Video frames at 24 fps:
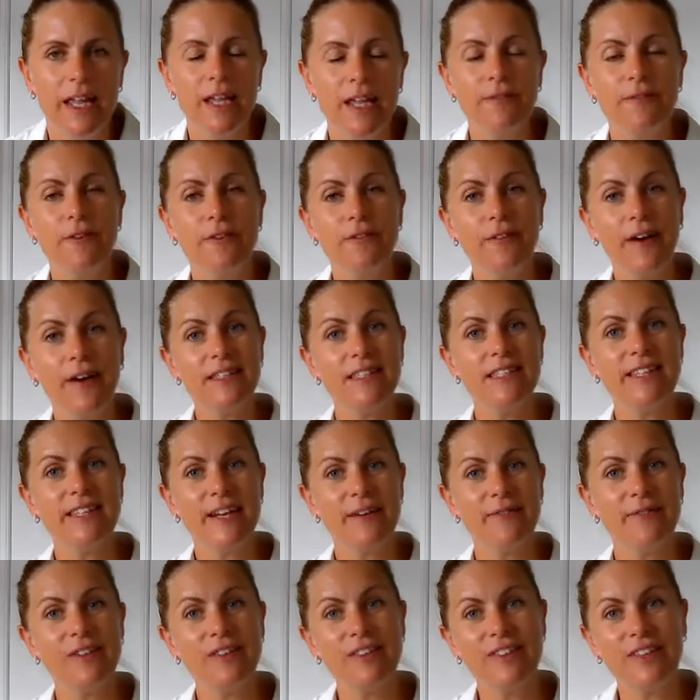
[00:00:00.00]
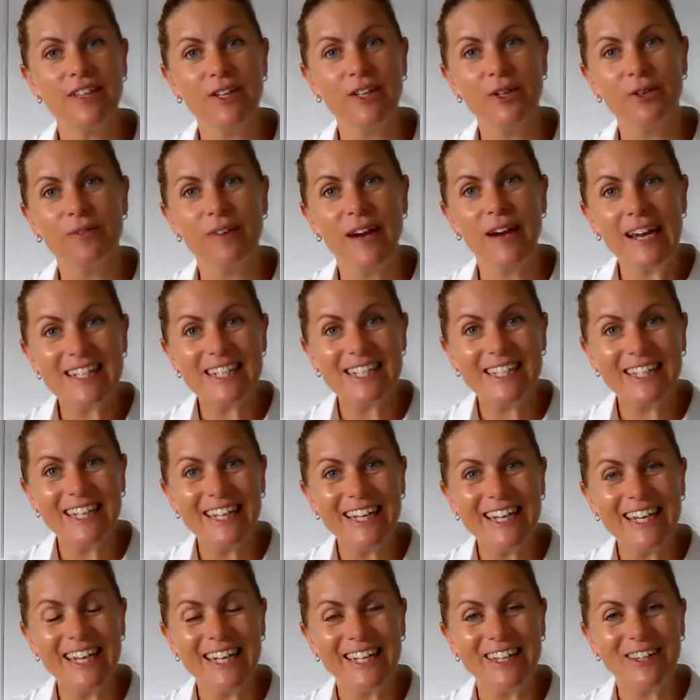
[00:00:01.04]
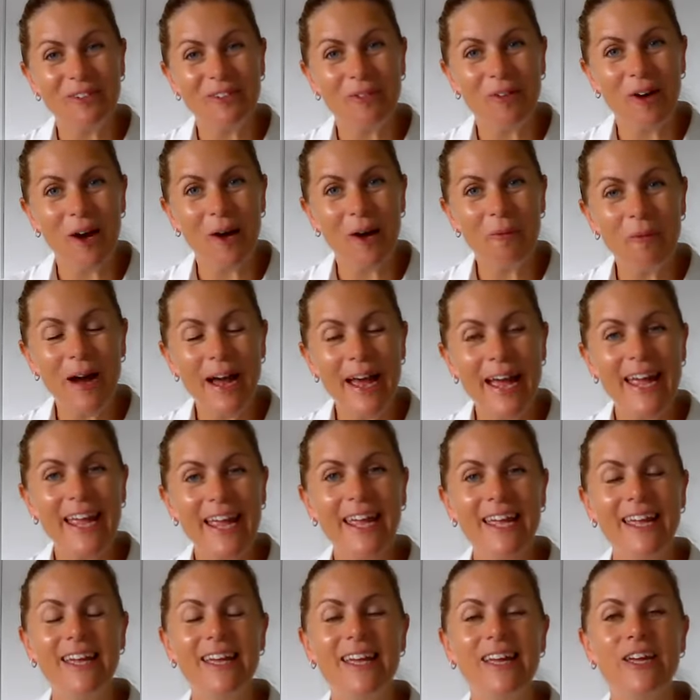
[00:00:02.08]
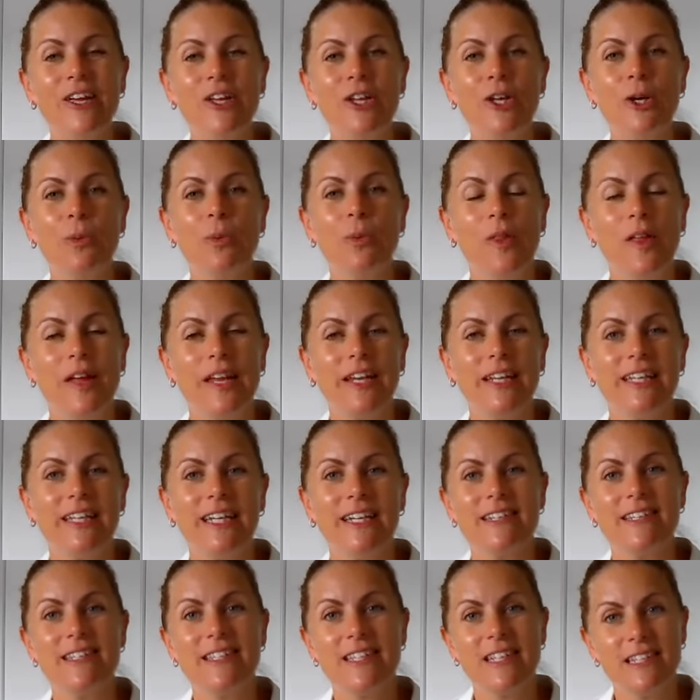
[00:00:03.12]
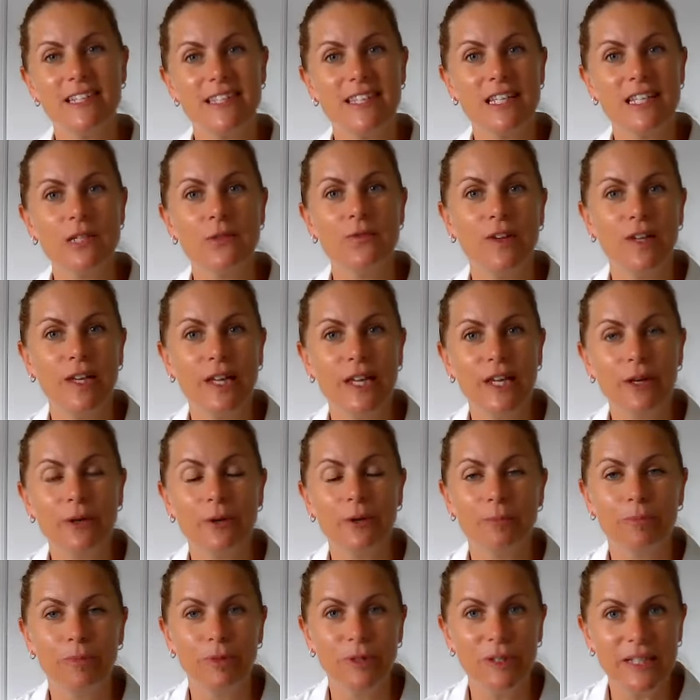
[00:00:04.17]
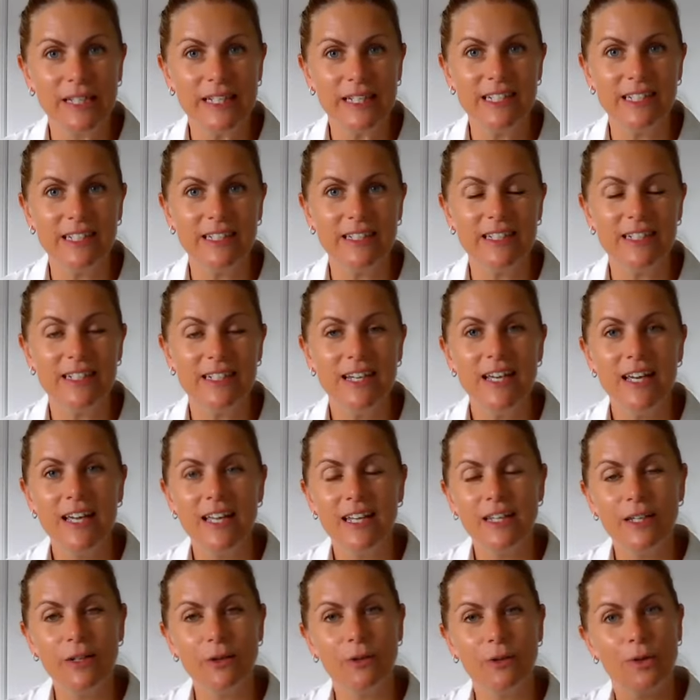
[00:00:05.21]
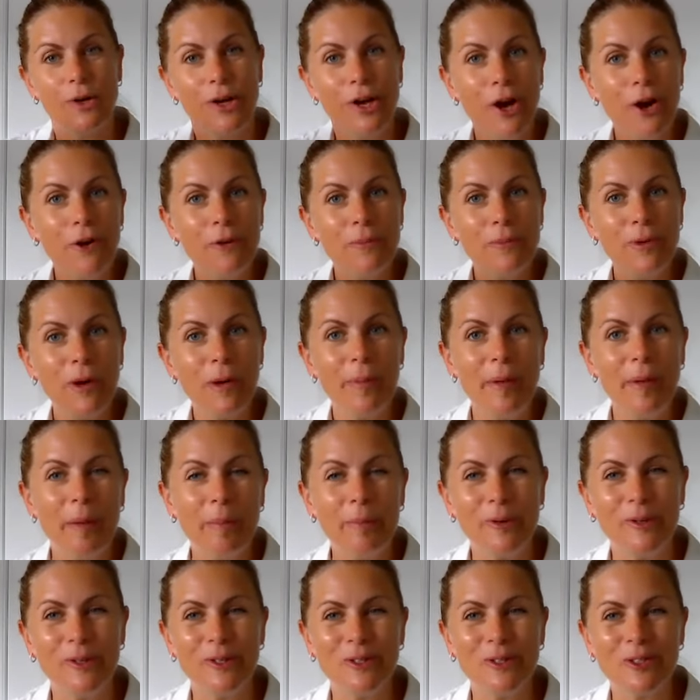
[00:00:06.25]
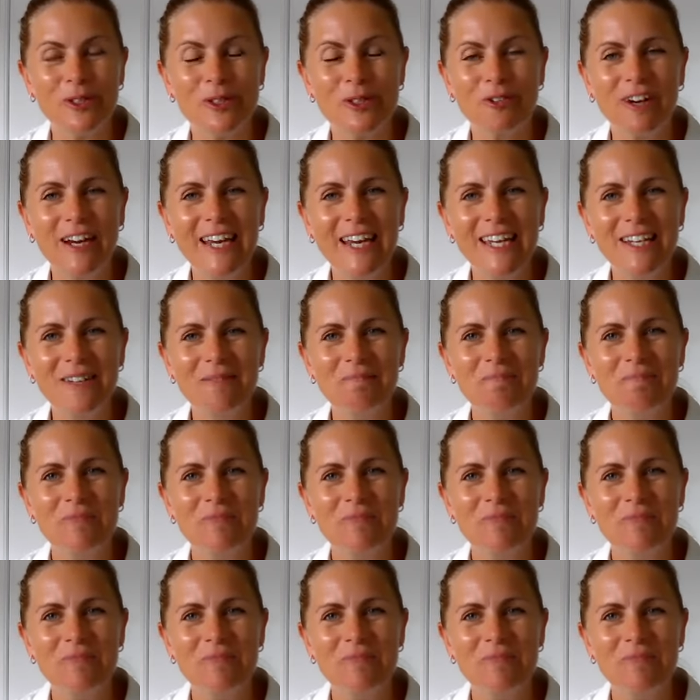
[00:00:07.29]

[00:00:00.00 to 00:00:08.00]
If you've answered everything correctly and in the right way, you will then get a successfully completed little note pop up on your screen,